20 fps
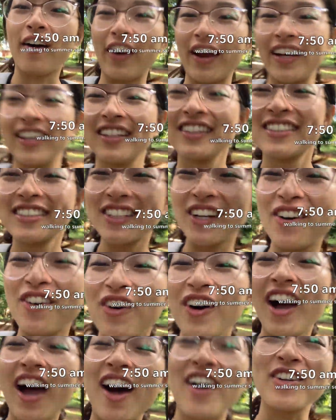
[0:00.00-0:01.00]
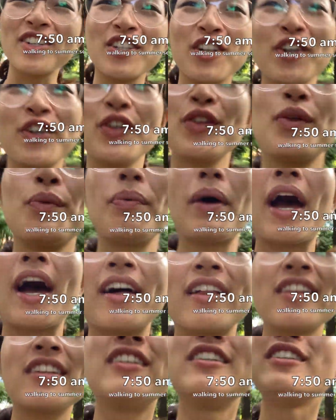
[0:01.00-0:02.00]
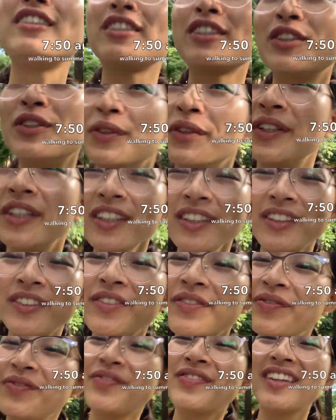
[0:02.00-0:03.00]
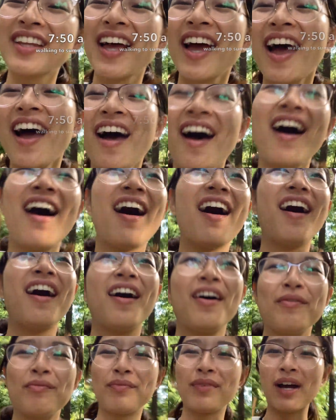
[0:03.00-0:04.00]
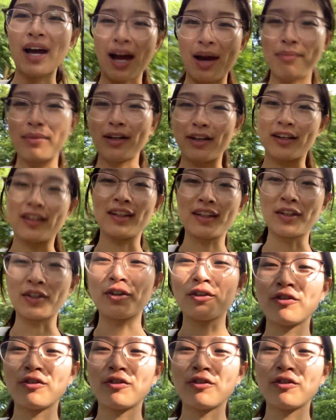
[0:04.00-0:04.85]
Alright, so I'll show you the path to school. Um, I'm in a little